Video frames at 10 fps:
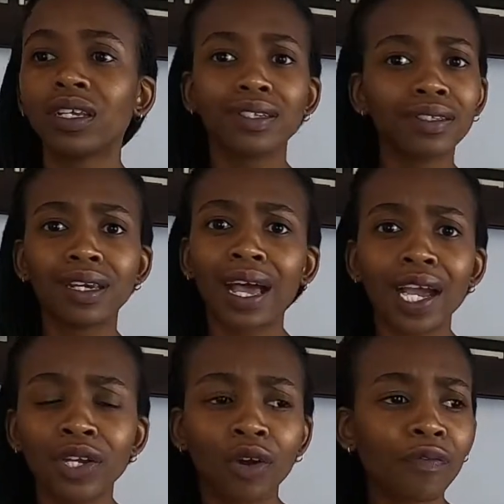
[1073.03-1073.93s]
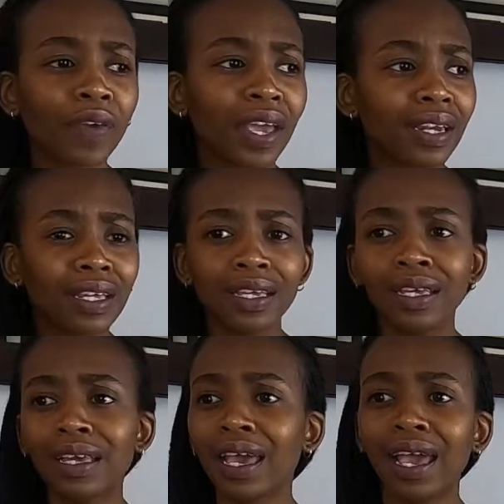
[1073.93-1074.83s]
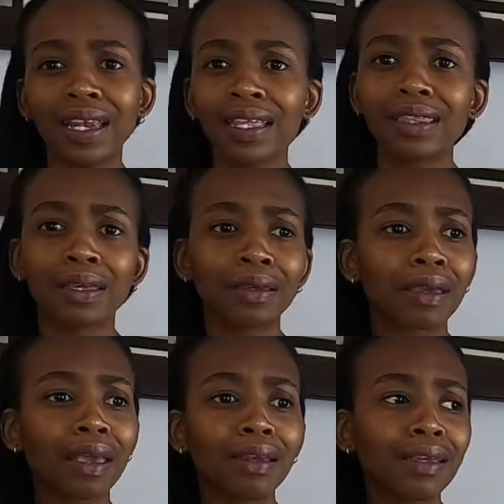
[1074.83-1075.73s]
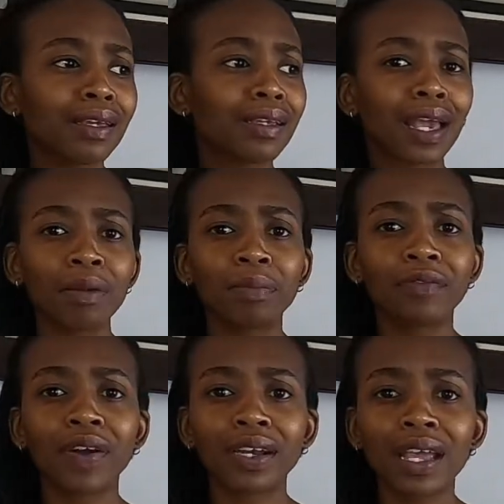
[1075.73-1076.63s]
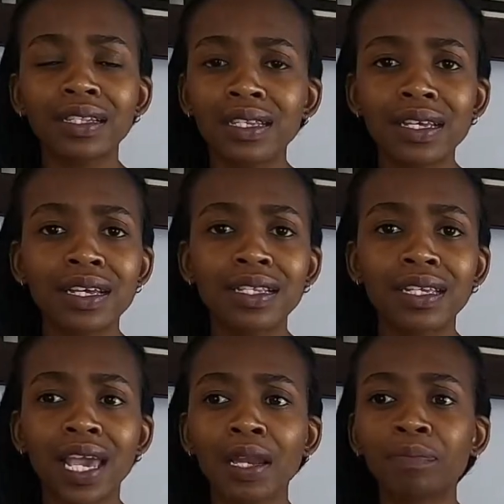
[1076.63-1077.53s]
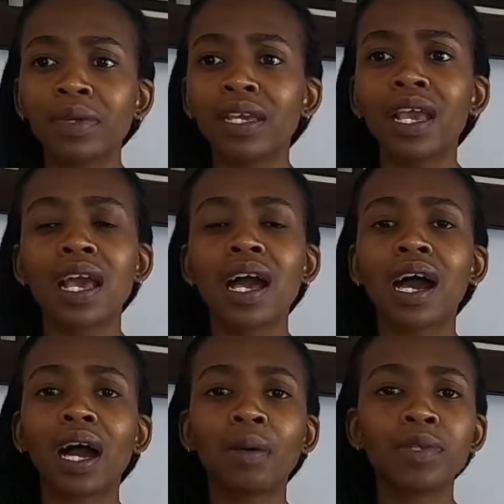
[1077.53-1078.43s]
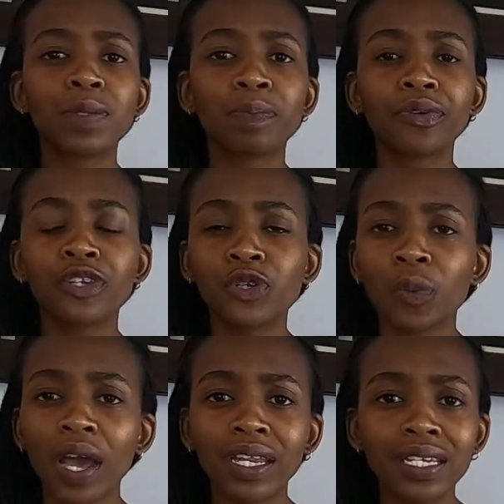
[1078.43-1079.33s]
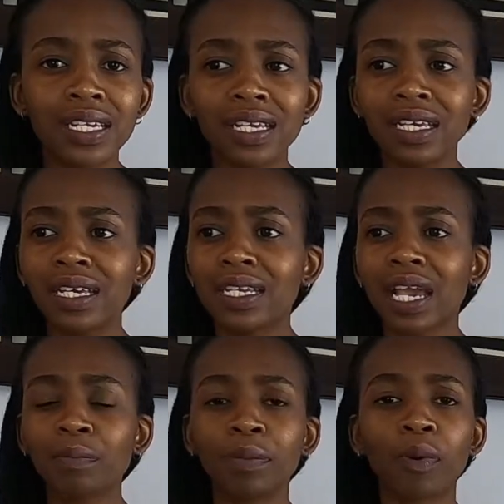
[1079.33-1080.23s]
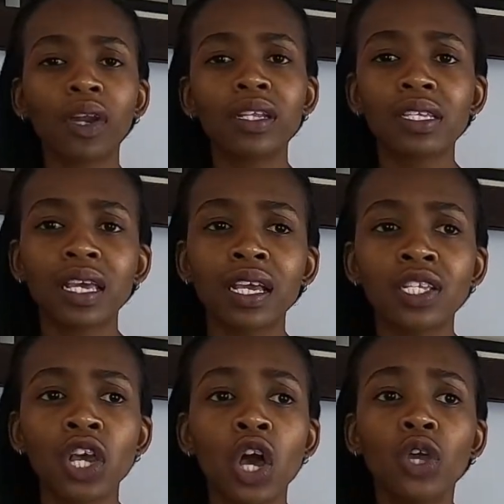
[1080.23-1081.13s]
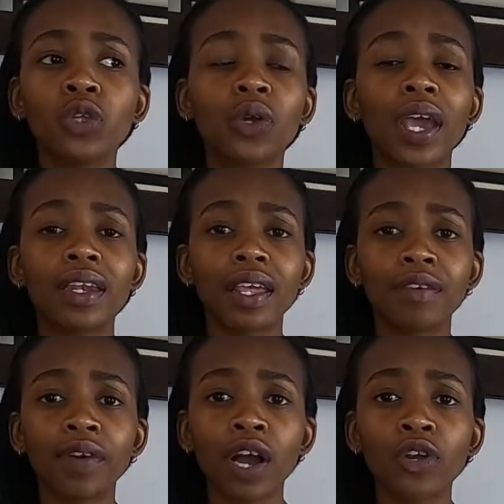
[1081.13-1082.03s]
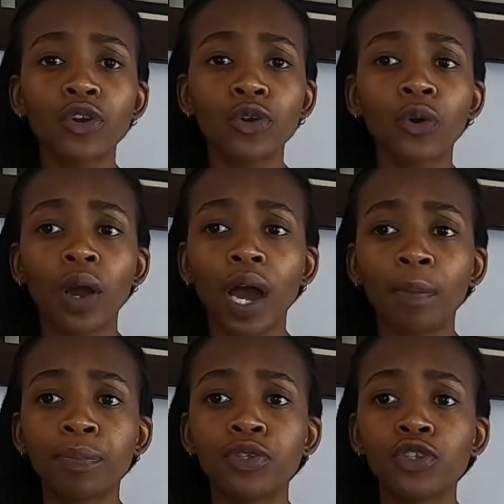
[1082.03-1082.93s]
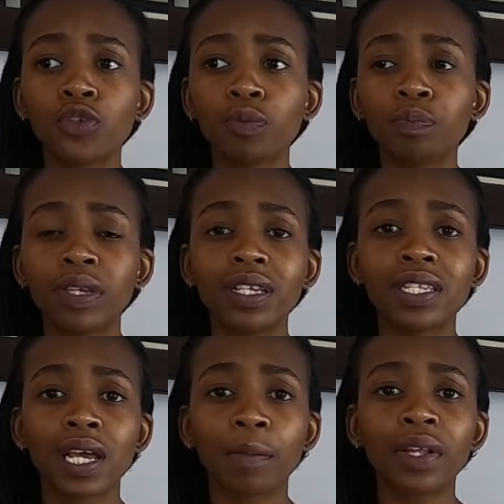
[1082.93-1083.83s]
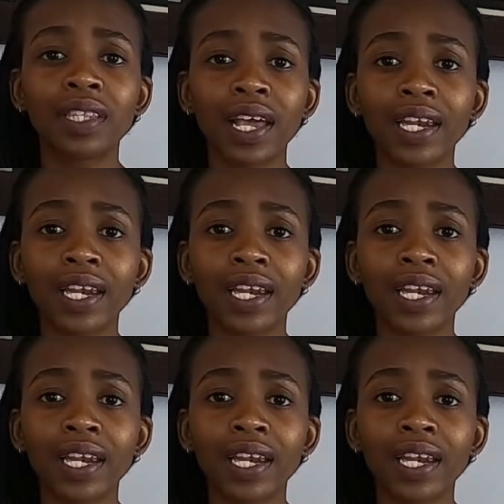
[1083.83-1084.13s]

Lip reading: in line of anything. It can be finances, it can be spirituality, it can be politics. You can never grow up to be someone